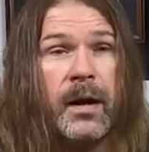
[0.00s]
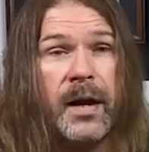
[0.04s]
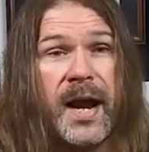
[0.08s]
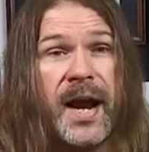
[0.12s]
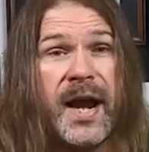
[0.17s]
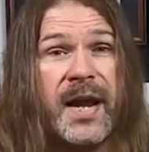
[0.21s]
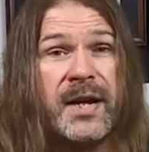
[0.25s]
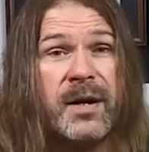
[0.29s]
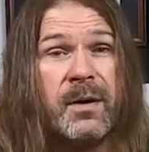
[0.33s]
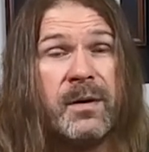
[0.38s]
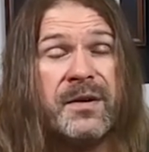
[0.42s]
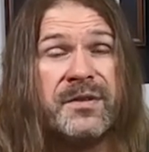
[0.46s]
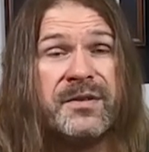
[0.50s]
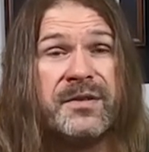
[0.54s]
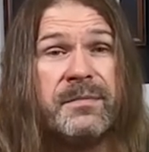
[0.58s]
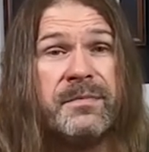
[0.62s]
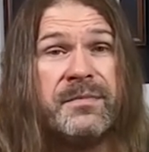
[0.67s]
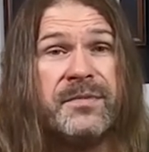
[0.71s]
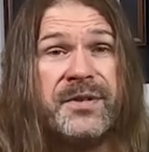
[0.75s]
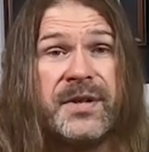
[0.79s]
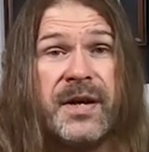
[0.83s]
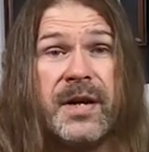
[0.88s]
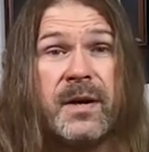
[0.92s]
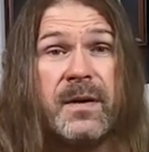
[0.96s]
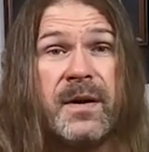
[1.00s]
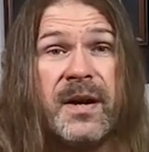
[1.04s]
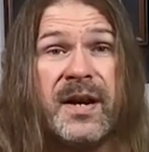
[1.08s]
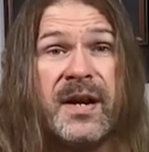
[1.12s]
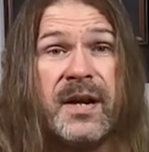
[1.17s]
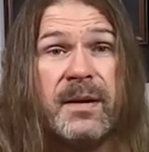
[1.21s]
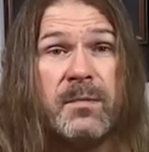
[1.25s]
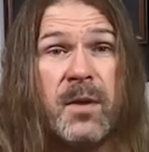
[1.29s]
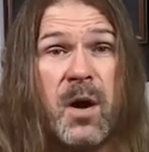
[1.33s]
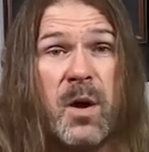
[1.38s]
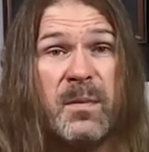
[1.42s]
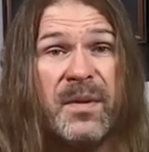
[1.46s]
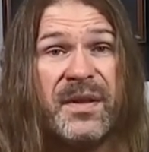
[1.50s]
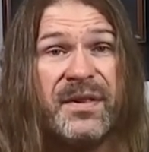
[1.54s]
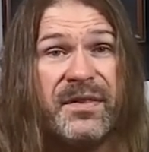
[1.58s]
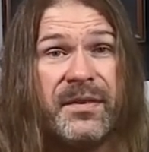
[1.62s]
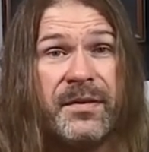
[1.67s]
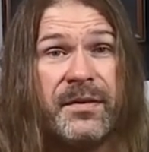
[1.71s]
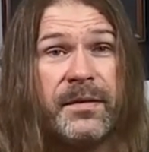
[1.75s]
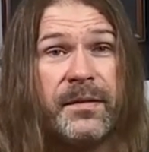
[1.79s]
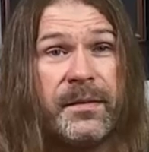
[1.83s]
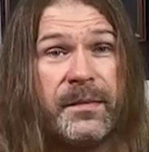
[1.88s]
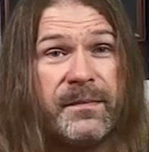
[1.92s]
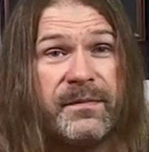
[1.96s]
aneurysm generating
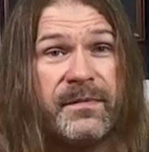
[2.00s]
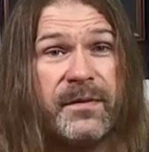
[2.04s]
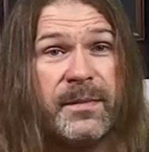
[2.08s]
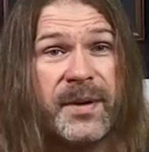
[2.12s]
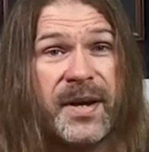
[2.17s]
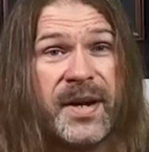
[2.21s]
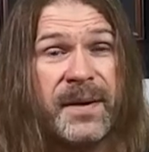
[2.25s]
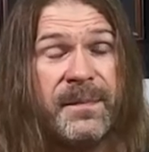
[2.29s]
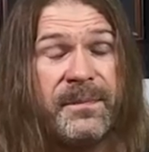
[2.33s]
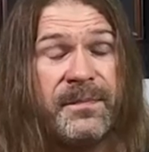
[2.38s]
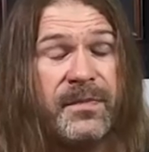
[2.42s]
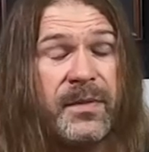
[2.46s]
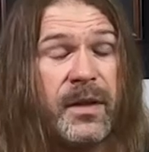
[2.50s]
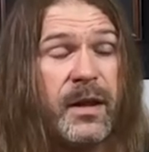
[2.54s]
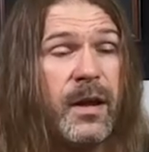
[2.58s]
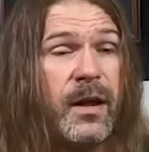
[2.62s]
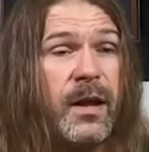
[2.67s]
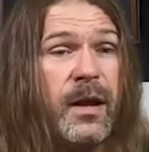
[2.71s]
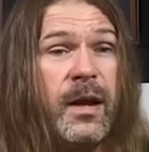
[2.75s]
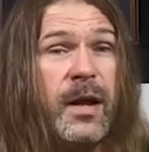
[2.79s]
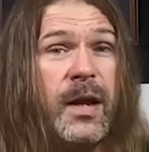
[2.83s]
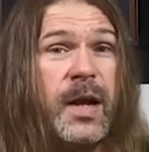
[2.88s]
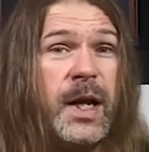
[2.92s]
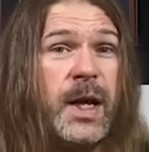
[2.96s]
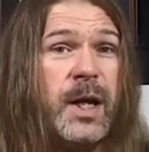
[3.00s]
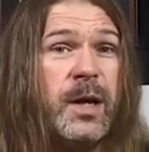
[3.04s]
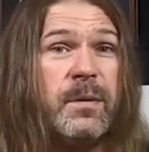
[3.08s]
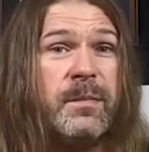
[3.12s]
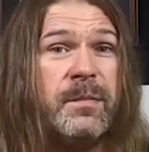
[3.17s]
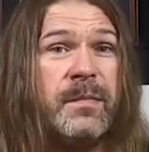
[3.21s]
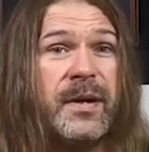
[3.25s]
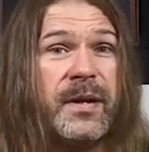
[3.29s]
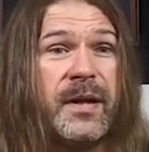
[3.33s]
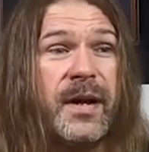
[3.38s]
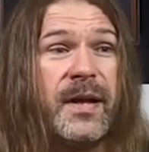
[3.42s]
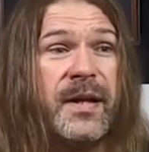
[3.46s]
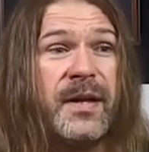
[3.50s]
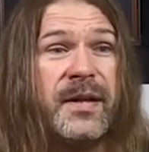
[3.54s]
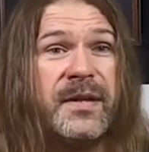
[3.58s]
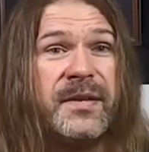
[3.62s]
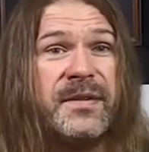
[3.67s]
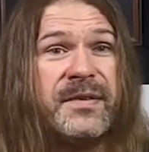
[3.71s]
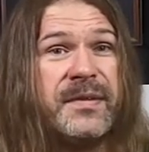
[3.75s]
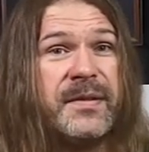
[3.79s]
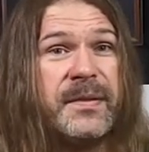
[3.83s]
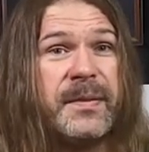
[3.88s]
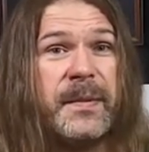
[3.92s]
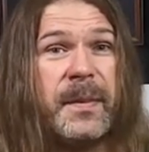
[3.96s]
moments for me,
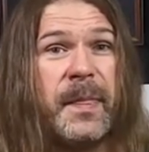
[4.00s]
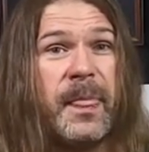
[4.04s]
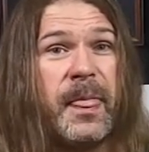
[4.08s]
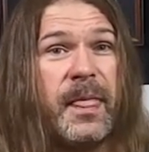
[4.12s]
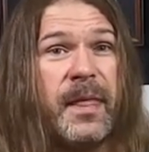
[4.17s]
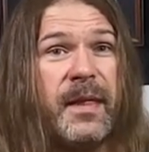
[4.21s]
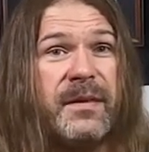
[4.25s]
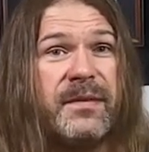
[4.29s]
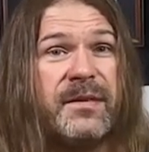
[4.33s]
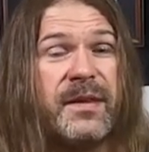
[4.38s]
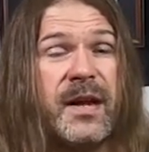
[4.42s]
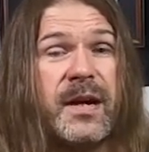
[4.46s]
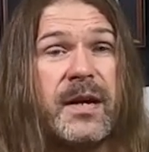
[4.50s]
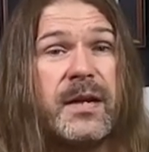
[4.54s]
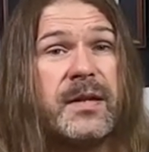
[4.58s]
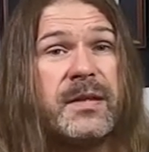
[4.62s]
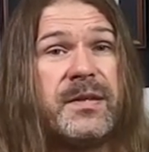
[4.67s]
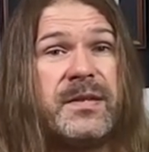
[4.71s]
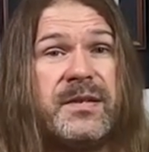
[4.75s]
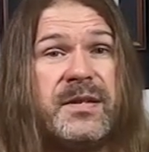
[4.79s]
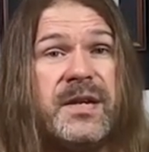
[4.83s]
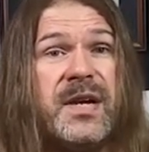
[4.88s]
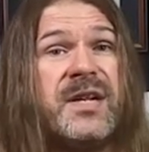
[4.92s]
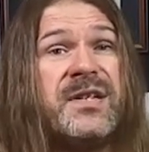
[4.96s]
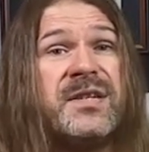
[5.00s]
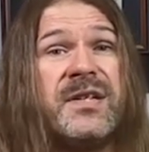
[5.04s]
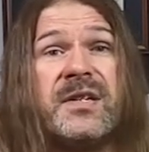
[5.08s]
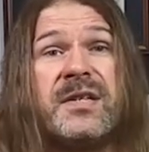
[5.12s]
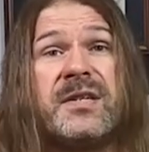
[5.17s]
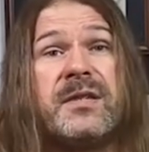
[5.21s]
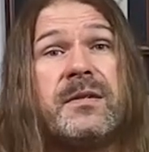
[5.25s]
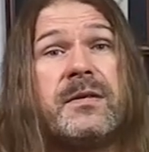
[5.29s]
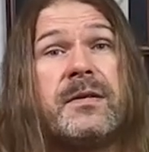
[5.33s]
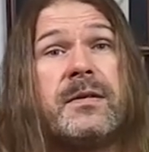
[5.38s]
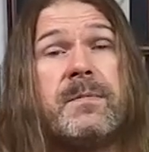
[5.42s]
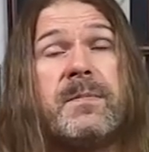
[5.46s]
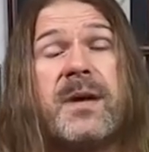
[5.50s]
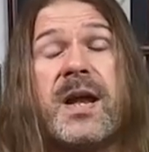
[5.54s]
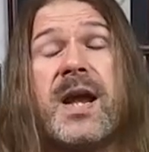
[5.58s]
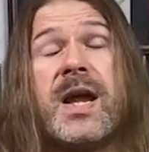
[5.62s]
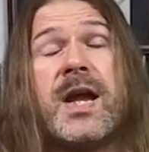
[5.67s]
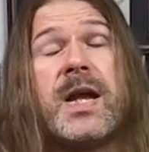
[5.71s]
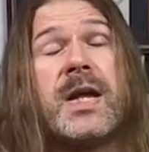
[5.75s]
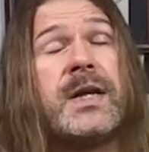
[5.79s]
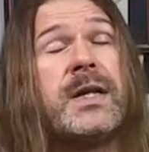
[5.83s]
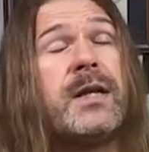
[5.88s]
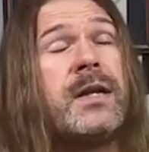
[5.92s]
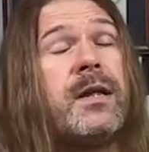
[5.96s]
because it's like, Jesus,
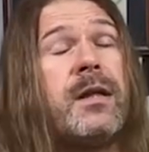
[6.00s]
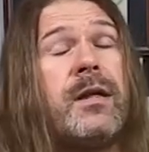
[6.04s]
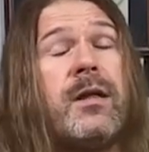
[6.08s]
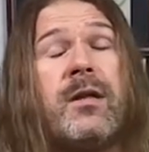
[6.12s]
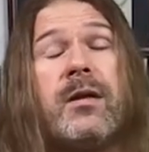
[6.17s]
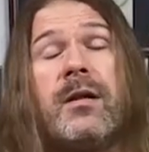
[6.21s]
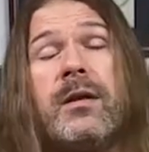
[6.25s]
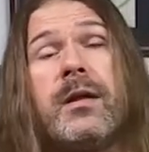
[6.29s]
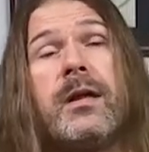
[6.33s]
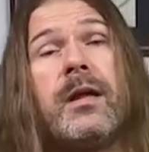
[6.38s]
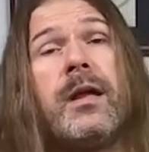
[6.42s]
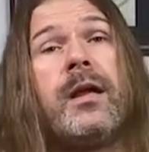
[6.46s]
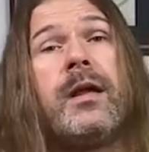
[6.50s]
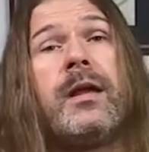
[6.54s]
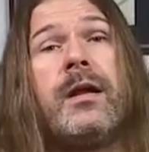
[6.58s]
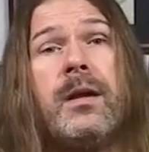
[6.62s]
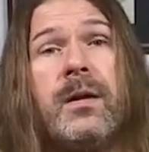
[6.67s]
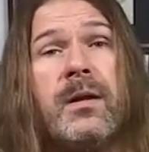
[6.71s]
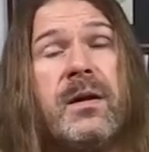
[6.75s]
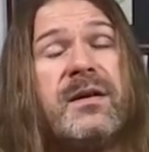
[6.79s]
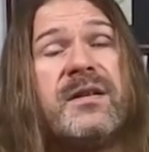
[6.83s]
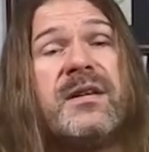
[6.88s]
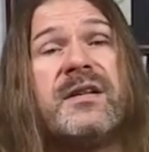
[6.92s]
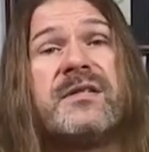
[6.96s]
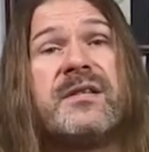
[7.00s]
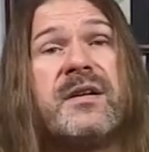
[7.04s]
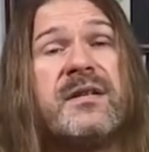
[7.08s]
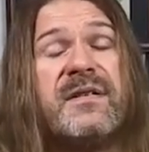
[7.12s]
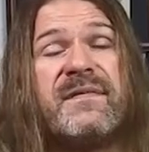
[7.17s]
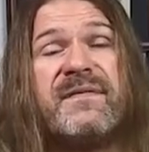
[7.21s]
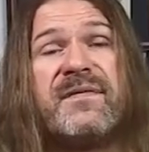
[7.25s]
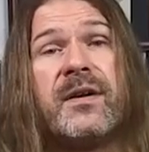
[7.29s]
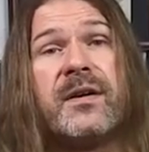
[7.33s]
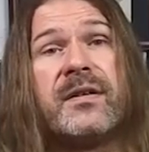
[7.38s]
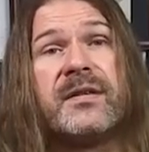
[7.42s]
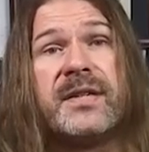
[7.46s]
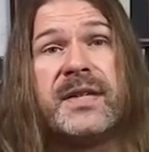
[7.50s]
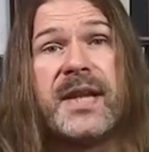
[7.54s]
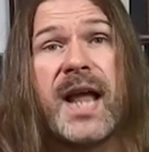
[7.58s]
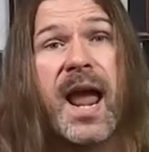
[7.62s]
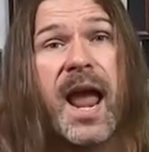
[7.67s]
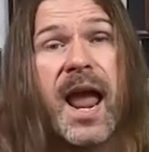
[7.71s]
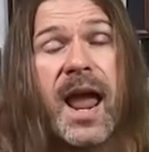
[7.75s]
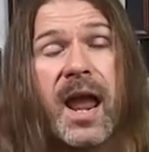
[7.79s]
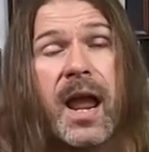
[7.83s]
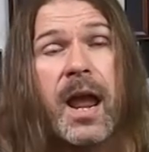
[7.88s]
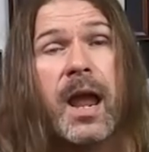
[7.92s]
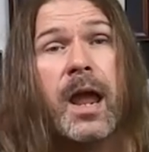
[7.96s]
man, you learned this on the first
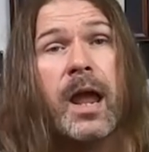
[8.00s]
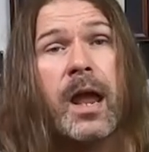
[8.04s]
day,